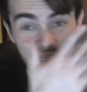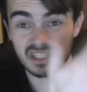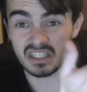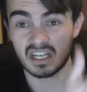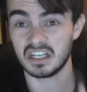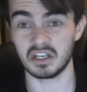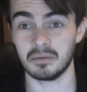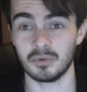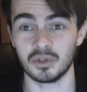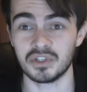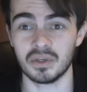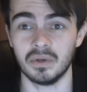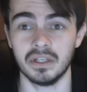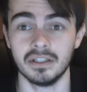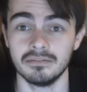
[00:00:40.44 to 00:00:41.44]
I just ended up not
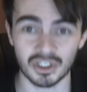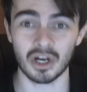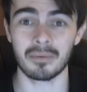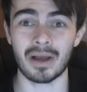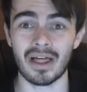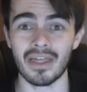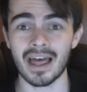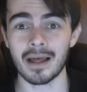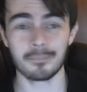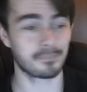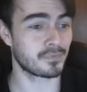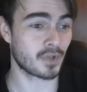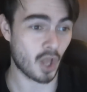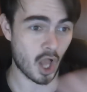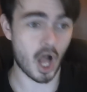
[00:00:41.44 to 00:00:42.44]
doing it. Sorry about that.
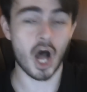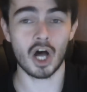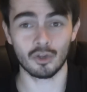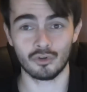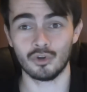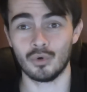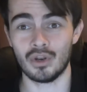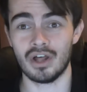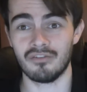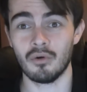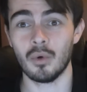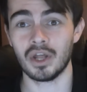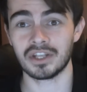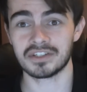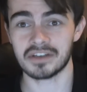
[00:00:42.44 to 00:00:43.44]
I'll do another
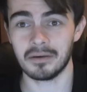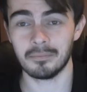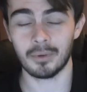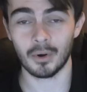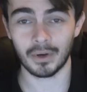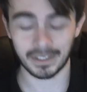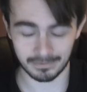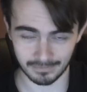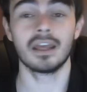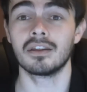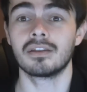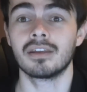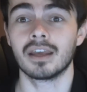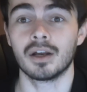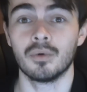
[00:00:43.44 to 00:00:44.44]
one at some point. The
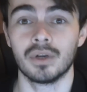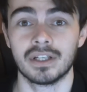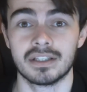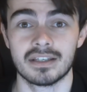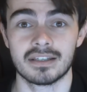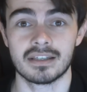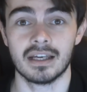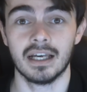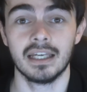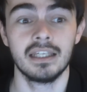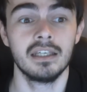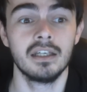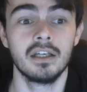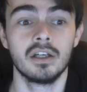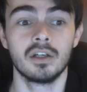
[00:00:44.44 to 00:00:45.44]
other thing I wanted to
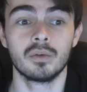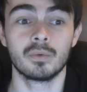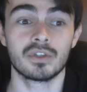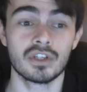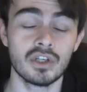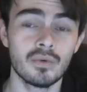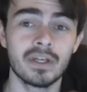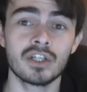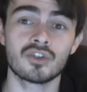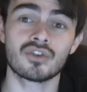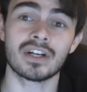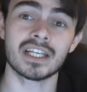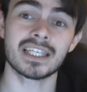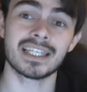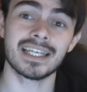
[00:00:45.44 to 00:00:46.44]
say was, are you
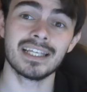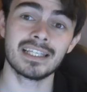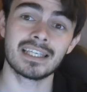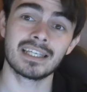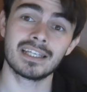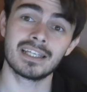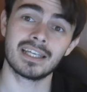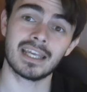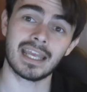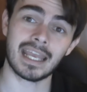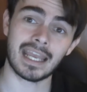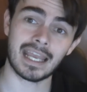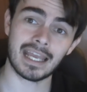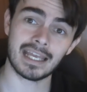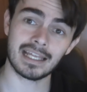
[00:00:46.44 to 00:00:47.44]
interested
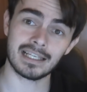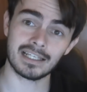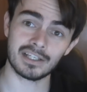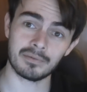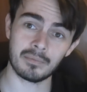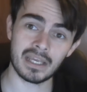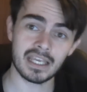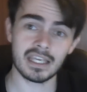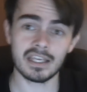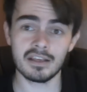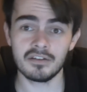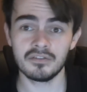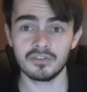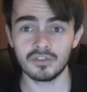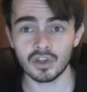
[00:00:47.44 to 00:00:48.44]
in
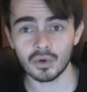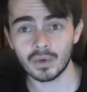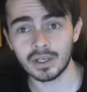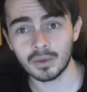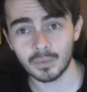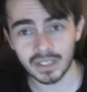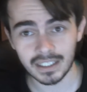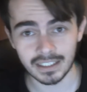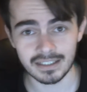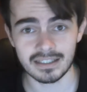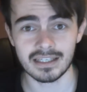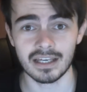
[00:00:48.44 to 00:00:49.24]
me doing a weekly